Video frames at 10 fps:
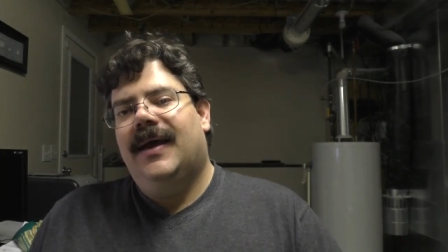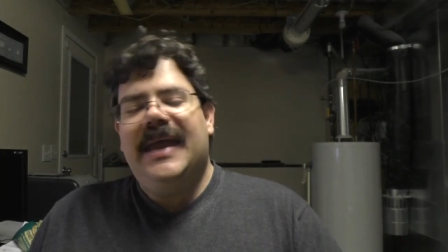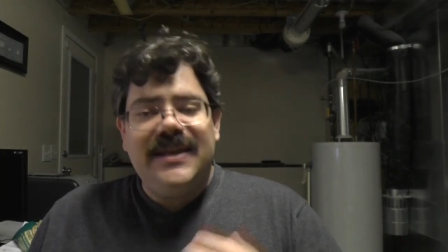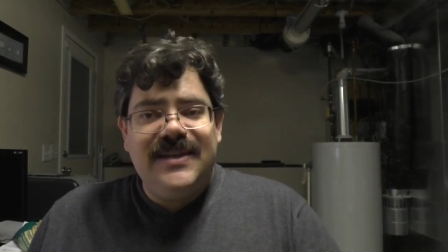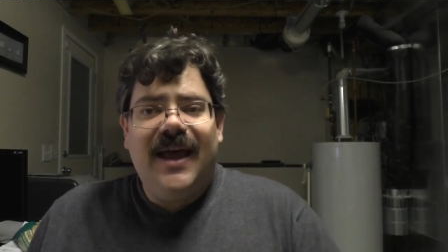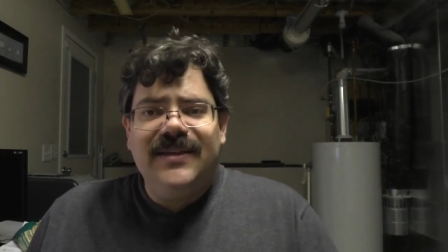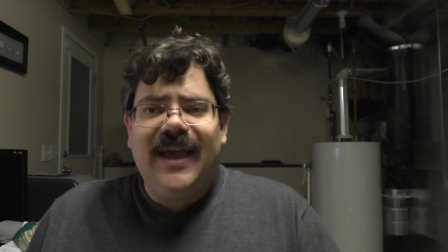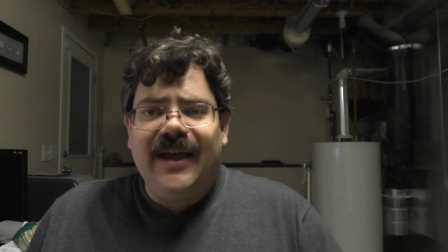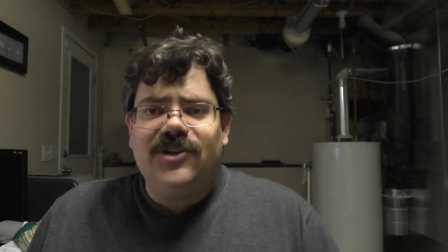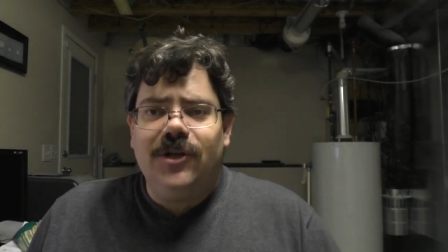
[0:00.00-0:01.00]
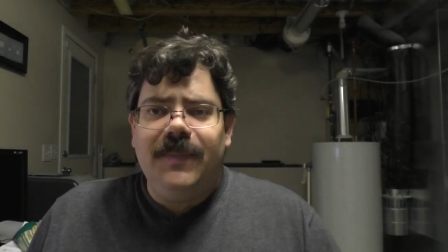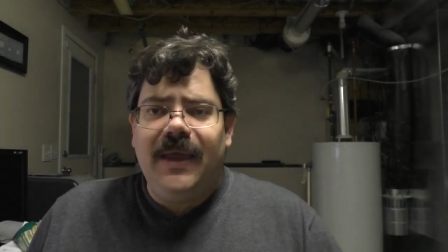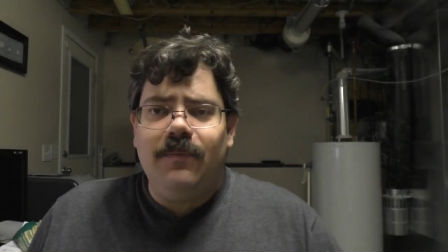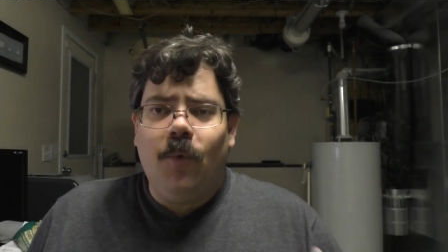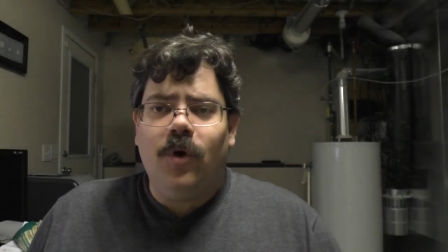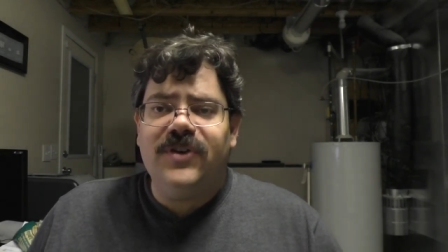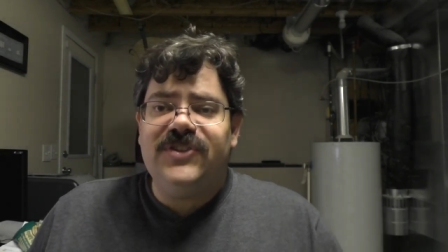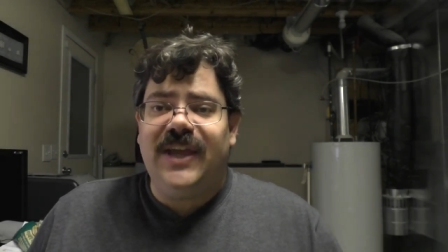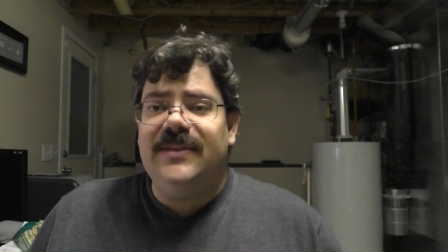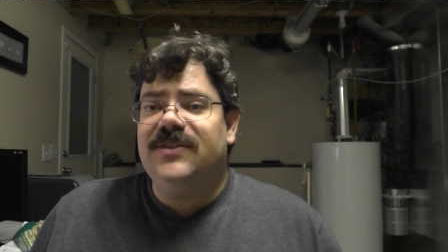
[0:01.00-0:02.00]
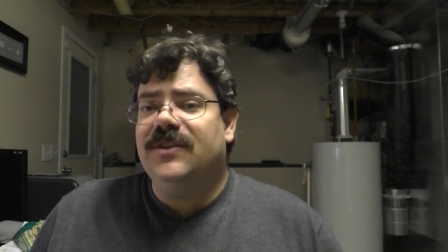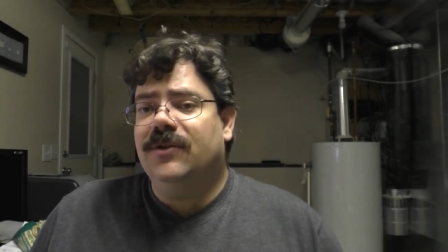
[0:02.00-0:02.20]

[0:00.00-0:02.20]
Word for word: it does actually make more sense in